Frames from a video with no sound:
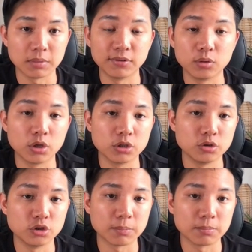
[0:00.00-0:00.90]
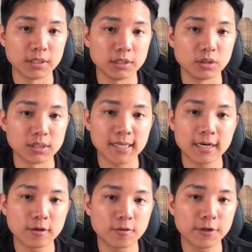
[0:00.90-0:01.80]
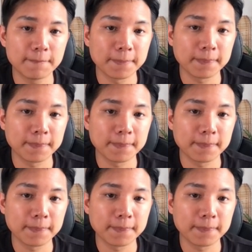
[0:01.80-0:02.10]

if you were to jump into this category,